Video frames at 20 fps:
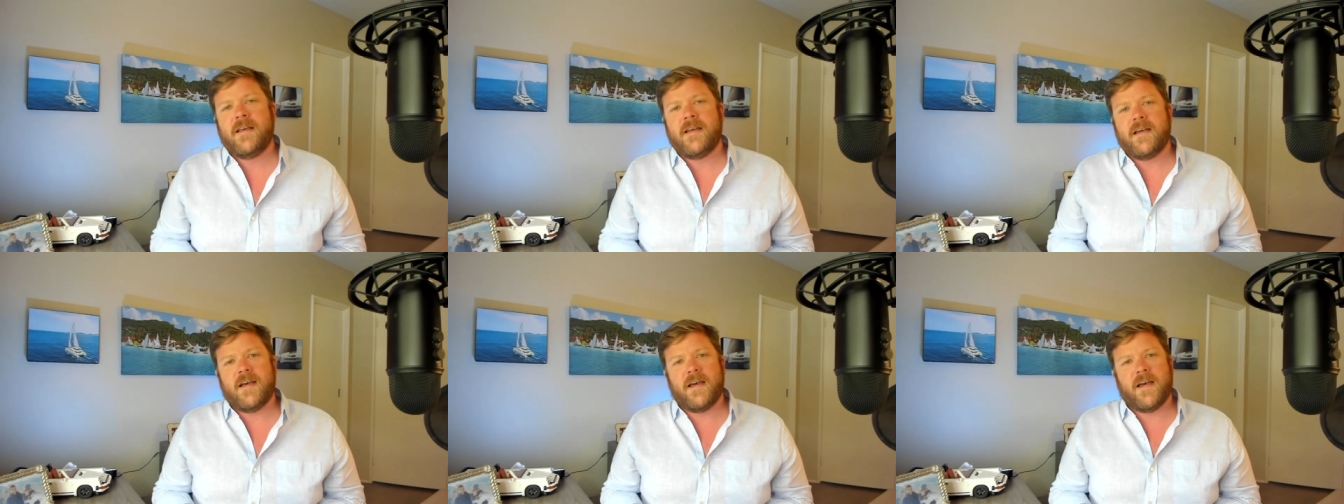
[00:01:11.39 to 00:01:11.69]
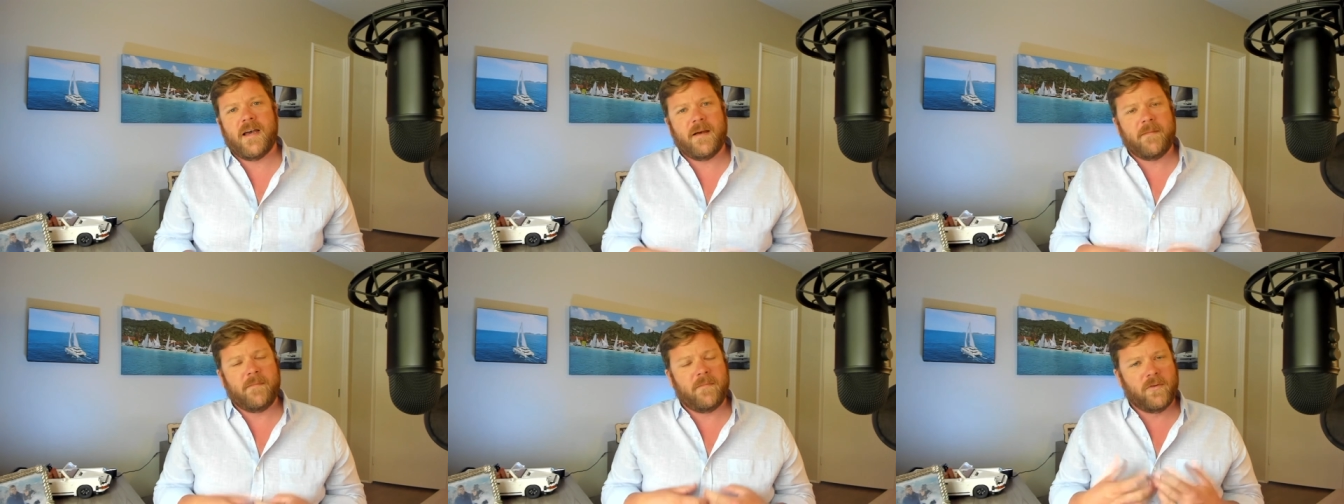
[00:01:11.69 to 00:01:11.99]

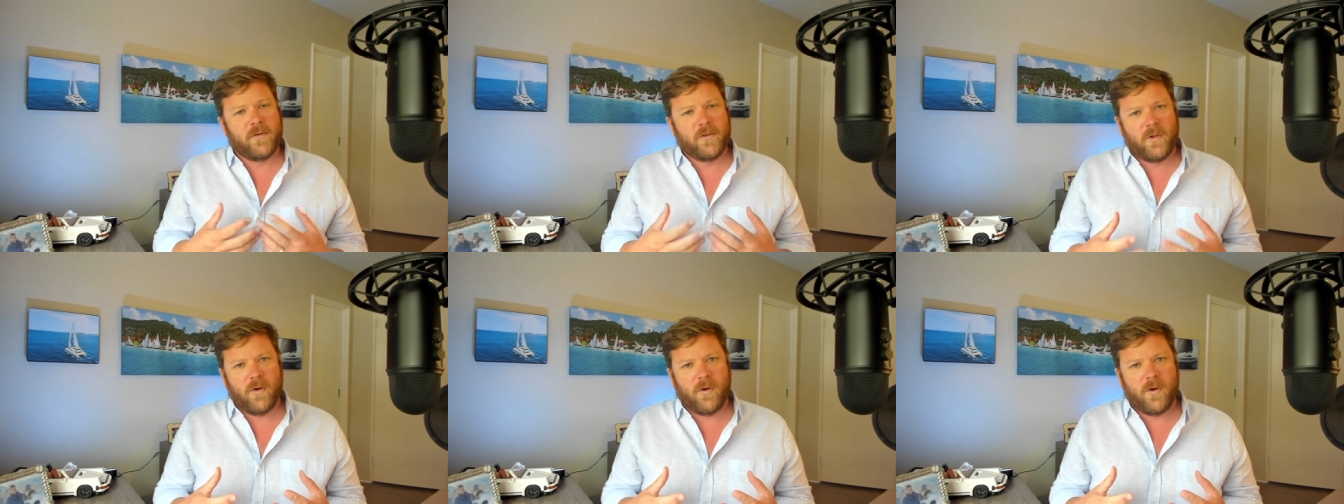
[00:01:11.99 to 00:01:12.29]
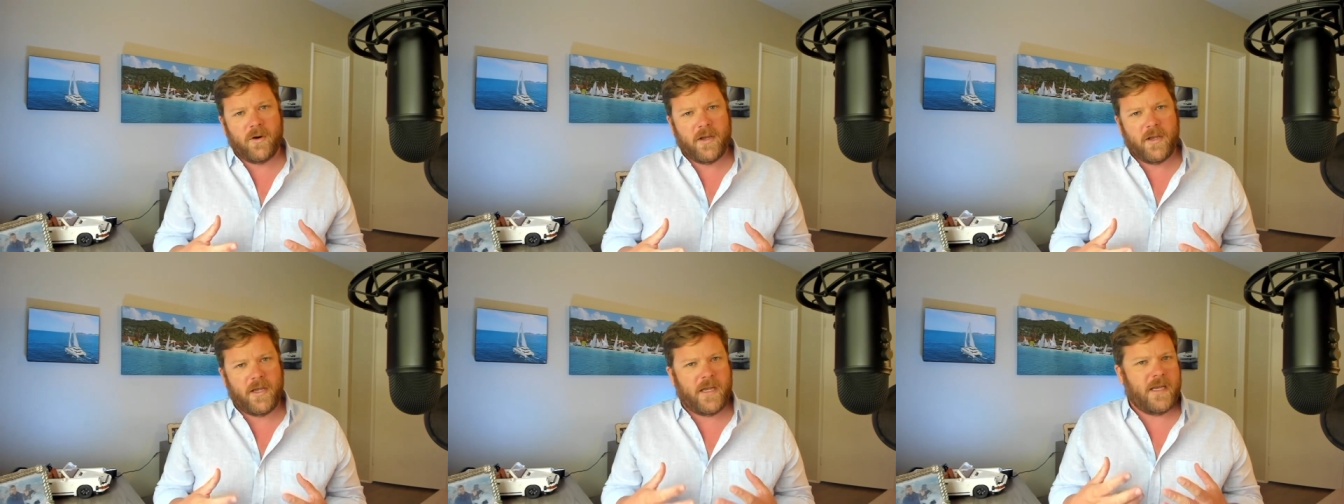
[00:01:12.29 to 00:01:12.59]
Uh,
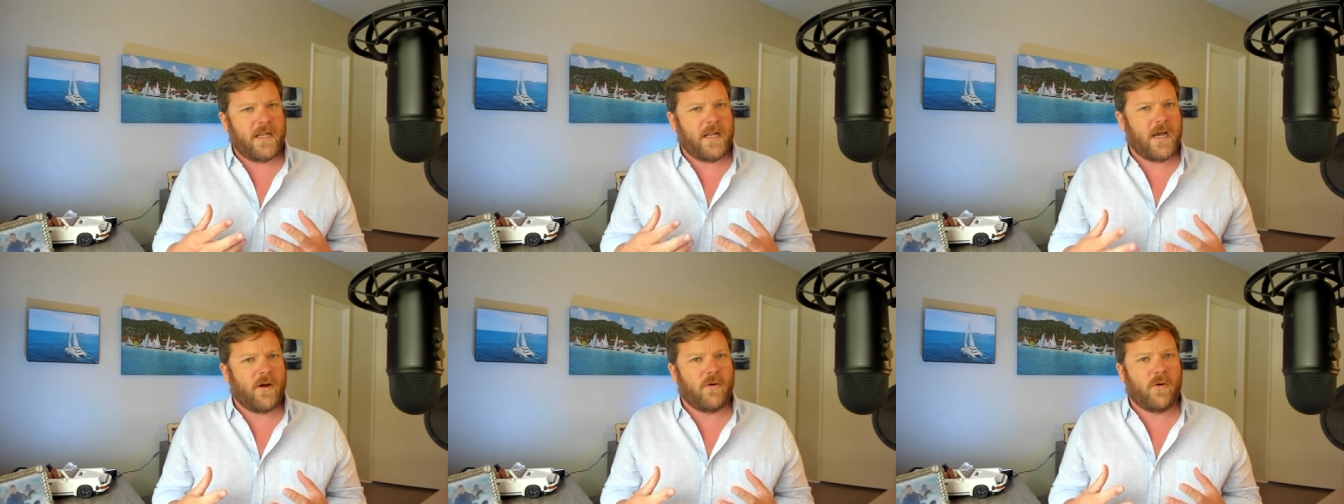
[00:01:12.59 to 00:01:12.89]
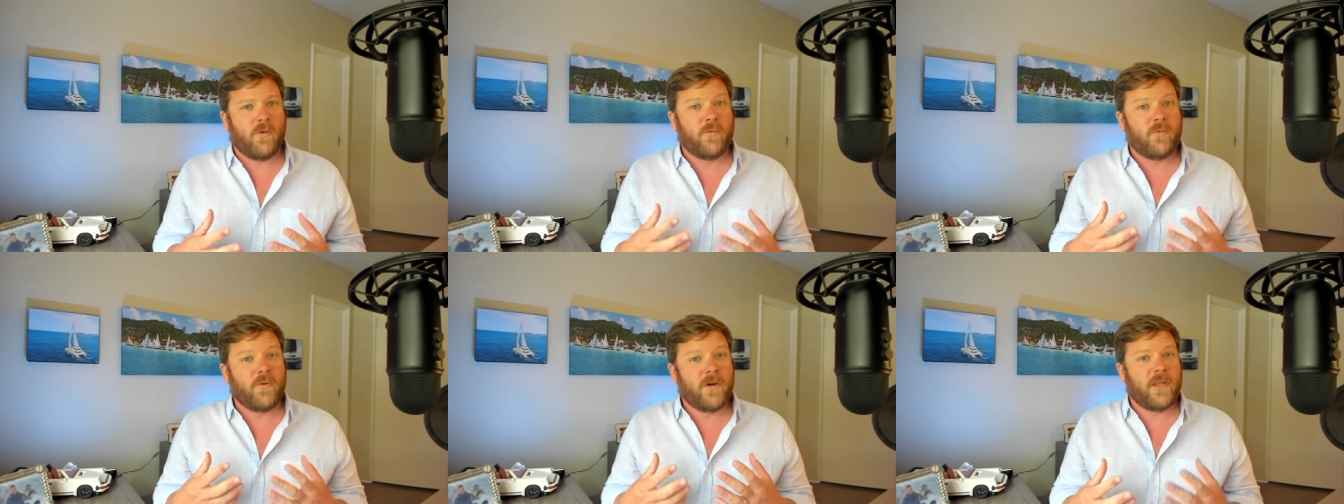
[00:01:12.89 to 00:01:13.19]
Laura and I were
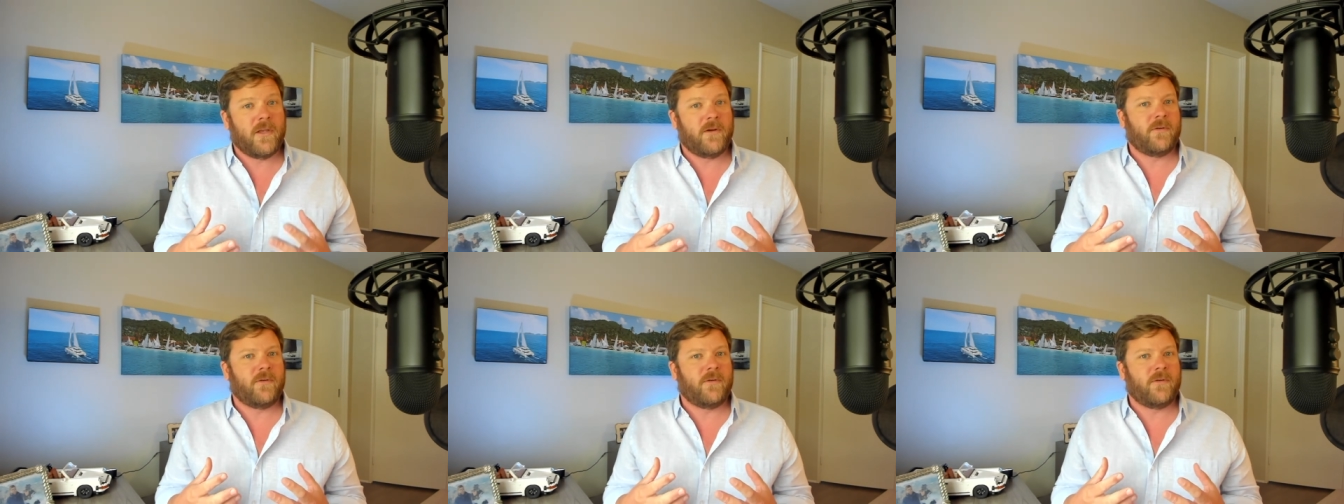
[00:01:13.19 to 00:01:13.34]
really,